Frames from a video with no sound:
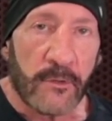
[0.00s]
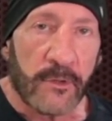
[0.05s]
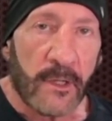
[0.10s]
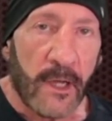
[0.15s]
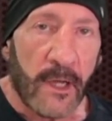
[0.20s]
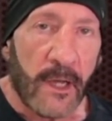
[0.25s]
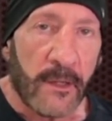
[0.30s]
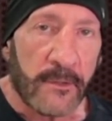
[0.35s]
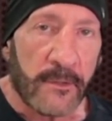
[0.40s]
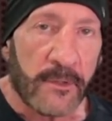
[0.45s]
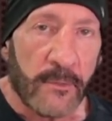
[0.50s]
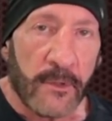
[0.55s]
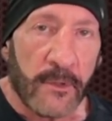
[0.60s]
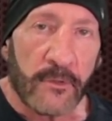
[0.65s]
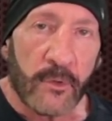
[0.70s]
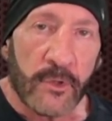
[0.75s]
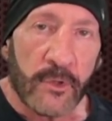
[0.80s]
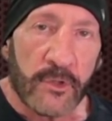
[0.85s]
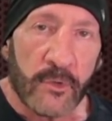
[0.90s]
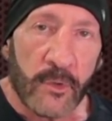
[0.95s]
times
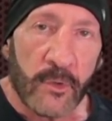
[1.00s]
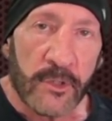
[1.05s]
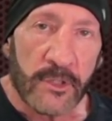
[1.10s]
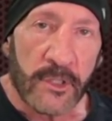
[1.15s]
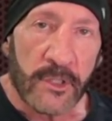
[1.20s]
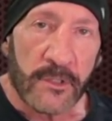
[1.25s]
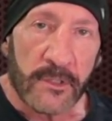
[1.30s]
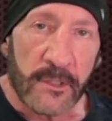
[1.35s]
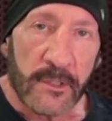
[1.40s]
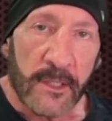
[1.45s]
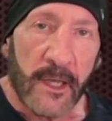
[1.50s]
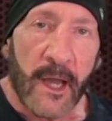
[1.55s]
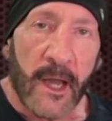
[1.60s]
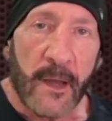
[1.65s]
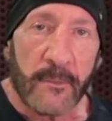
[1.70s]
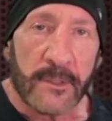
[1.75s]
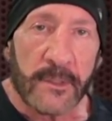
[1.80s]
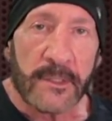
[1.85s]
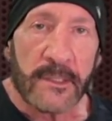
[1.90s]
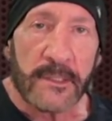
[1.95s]
before switching to the
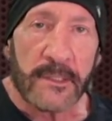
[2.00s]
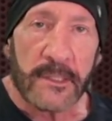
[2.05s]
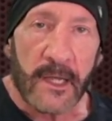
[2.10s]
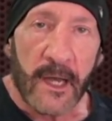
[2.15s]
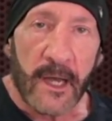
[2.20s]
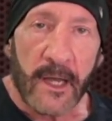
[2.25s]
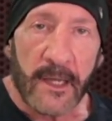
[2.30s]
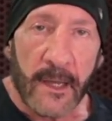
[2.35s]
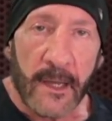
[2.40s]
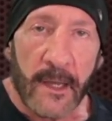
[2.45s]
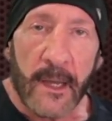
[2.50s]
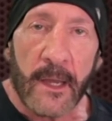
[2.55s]
opposite side.